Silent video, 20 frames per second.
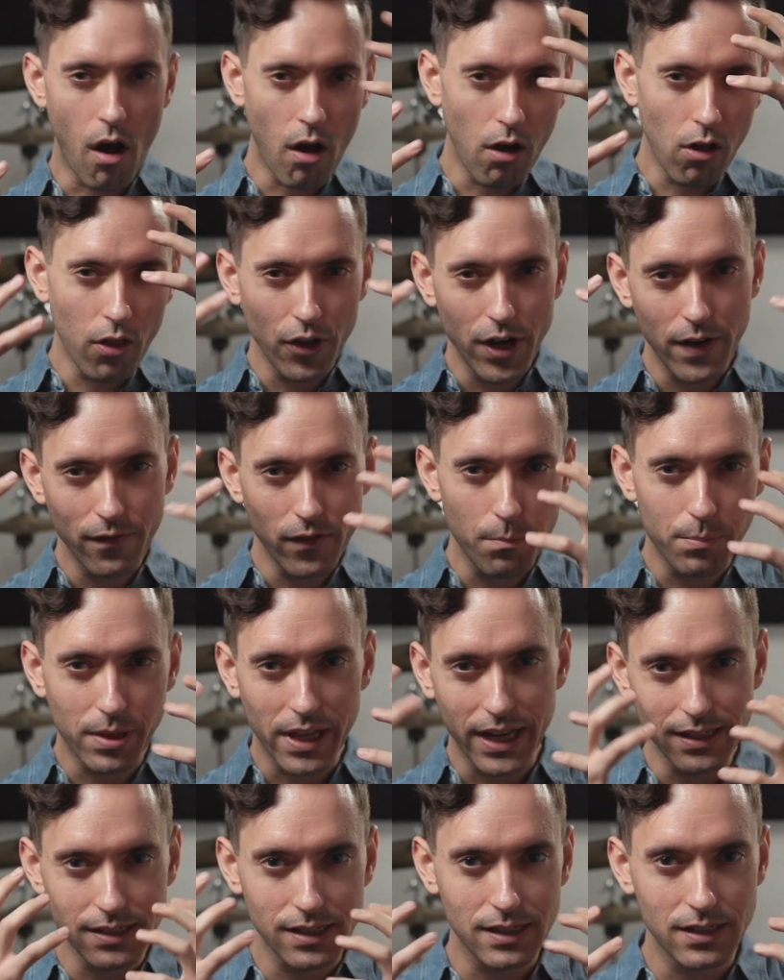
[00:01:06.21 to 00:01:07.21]
all the different
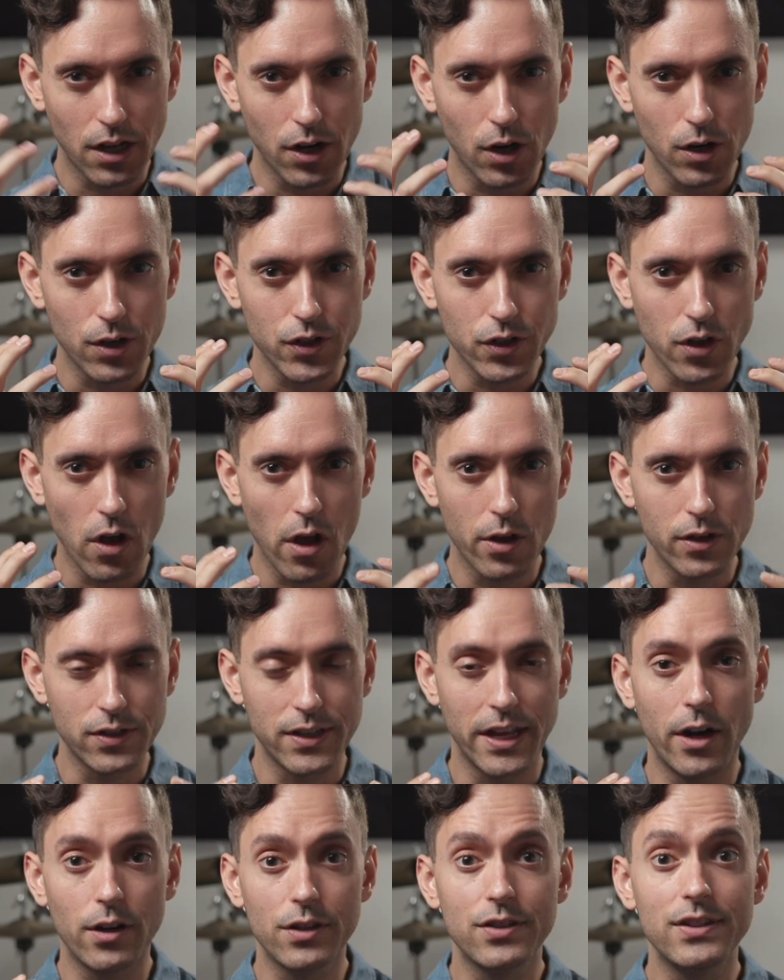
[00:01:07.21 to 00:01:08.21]
places on our skulls
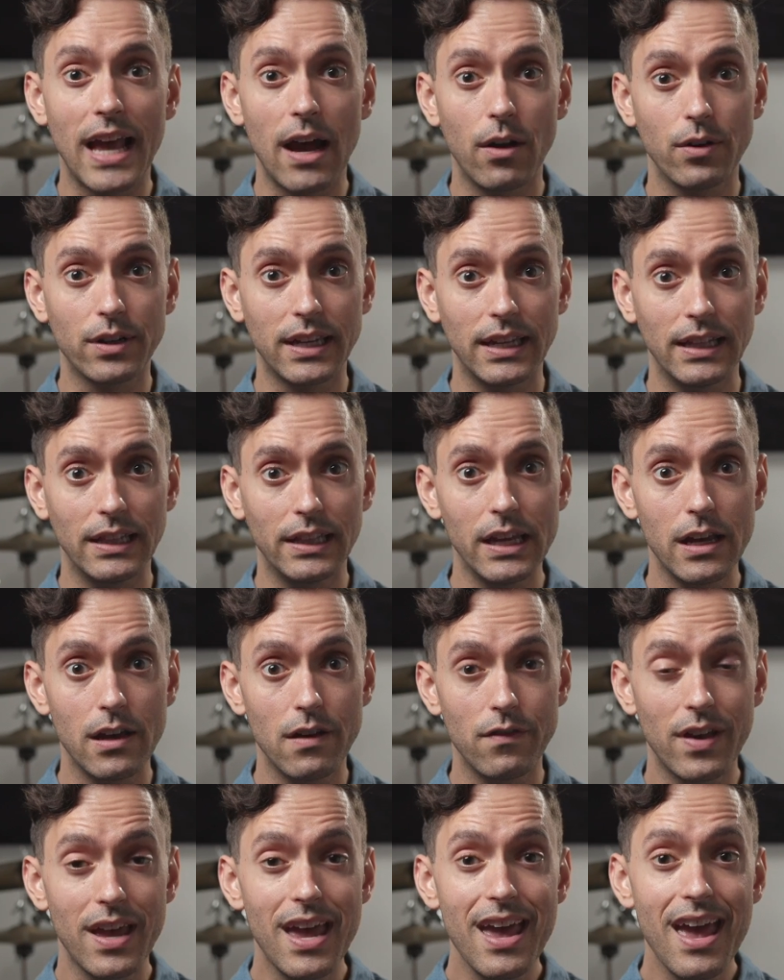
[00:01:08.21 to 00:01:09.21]
that our sound can
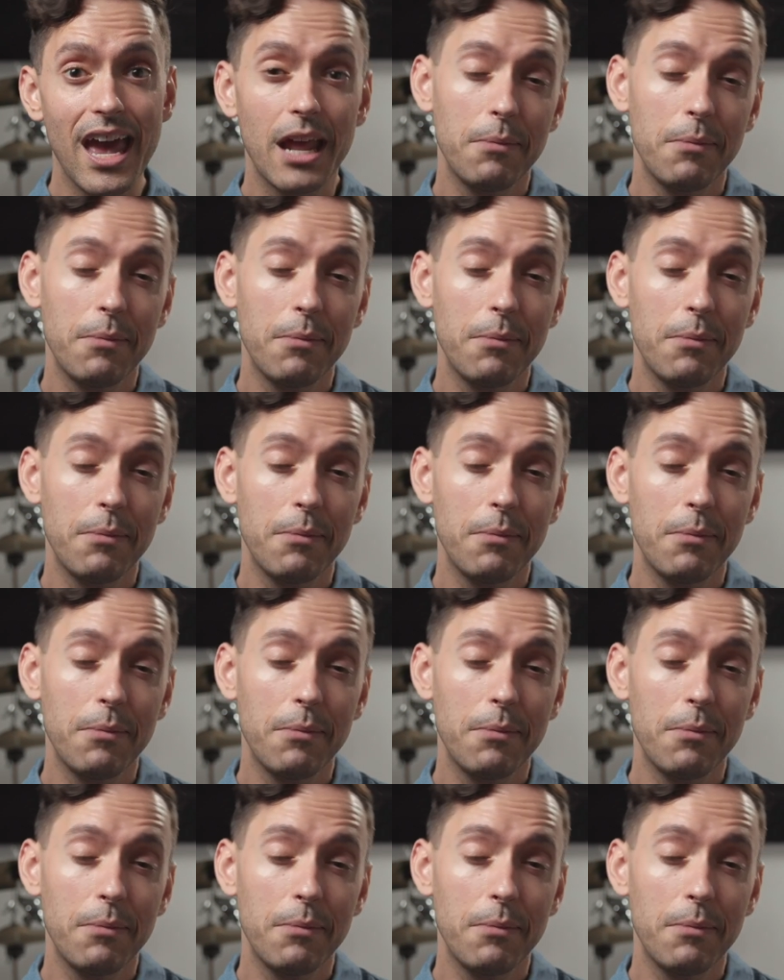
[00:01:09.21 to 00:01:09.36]
live